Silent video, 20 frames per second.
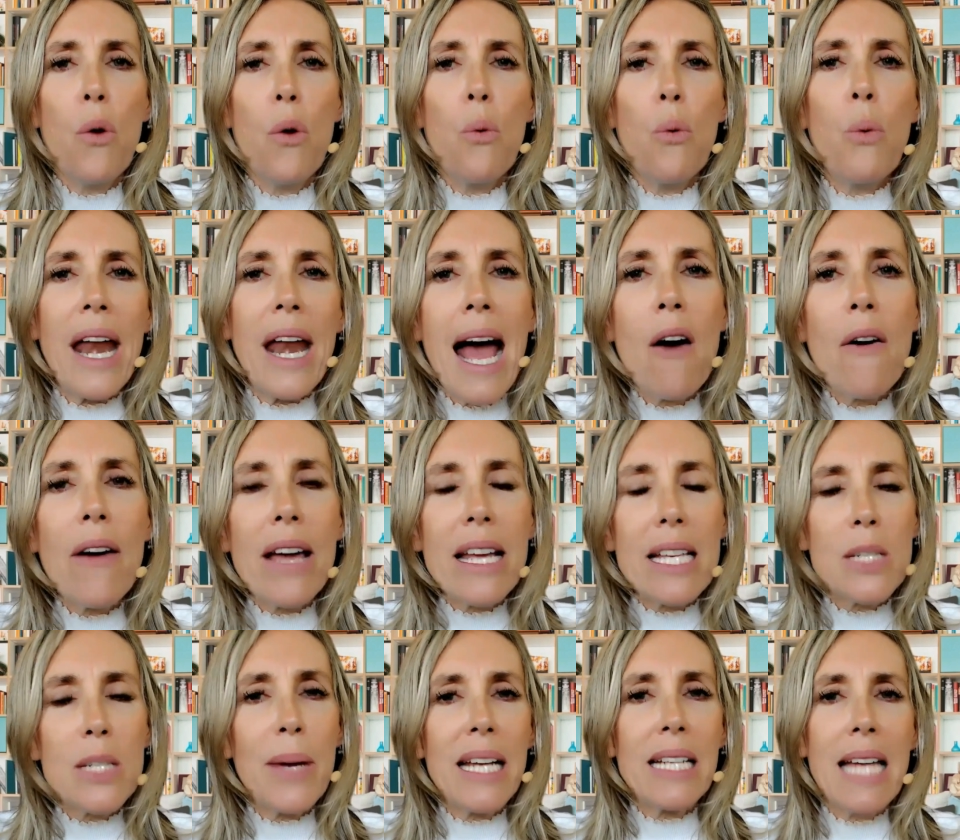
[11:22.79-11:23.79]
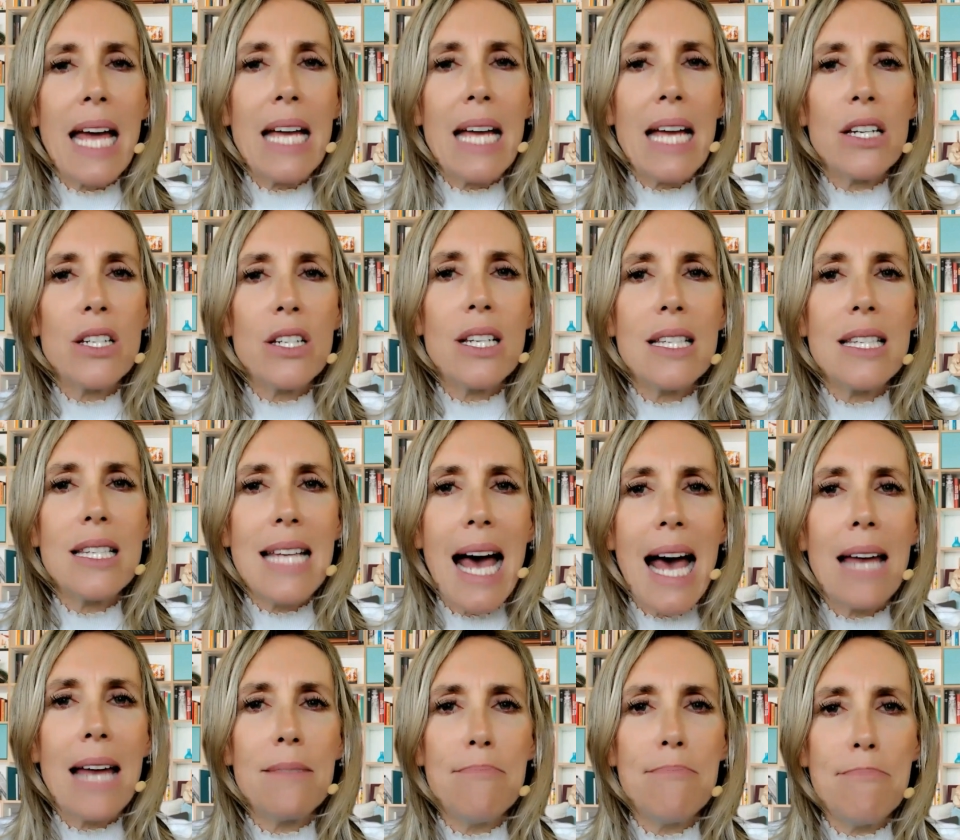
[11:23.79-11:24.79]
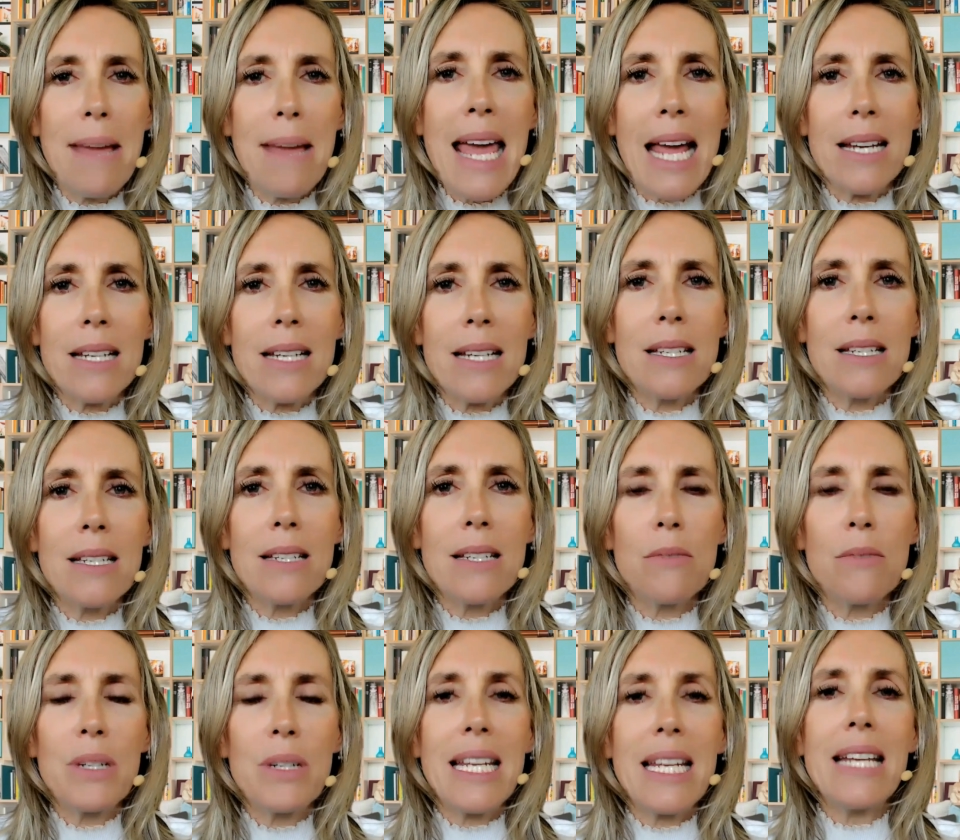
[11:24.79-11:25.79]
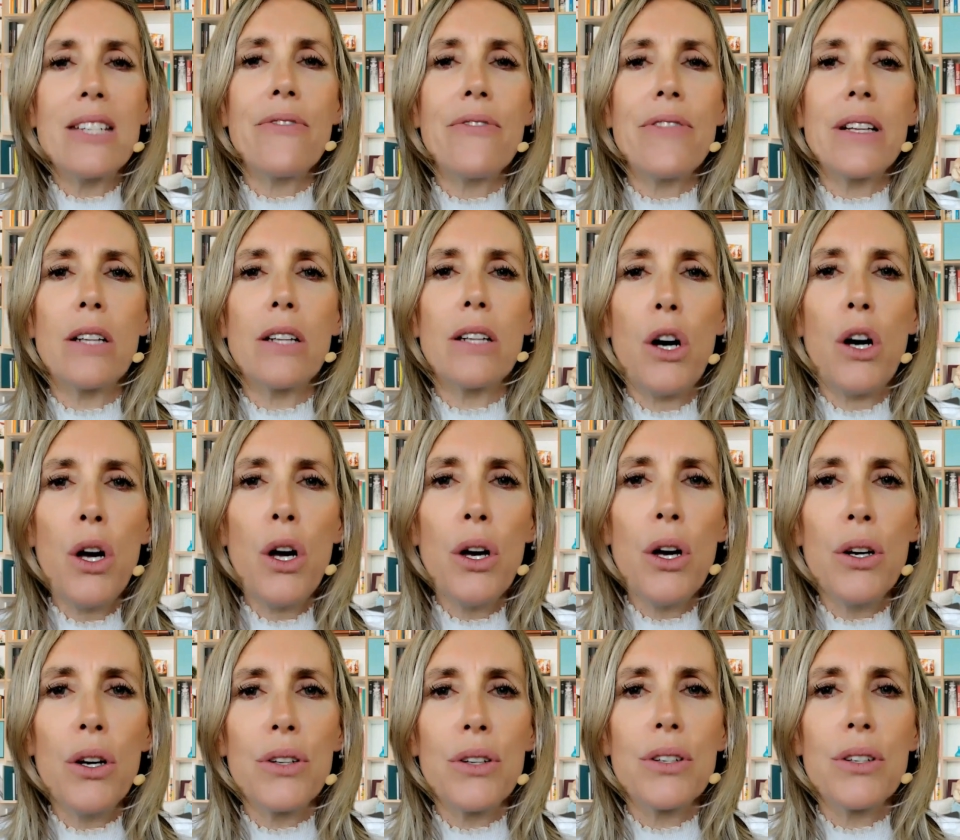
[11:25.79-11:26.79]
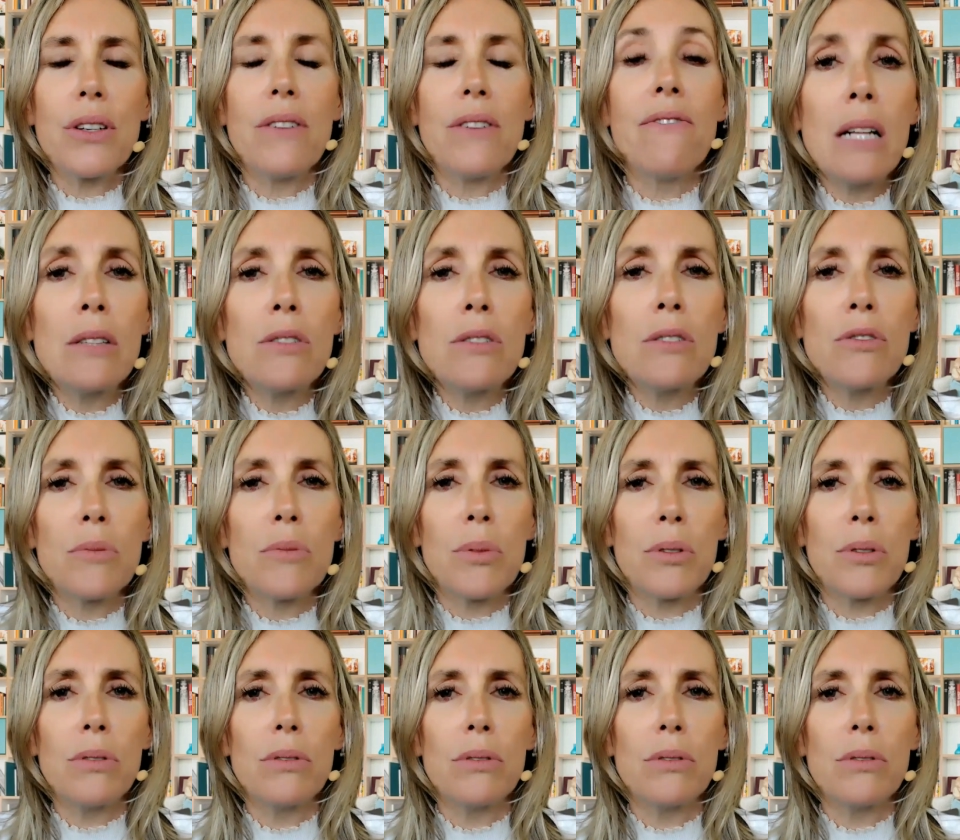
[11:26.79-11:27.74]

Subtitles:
When our expectations aren't met, we tend to feel hurt and vulnerable.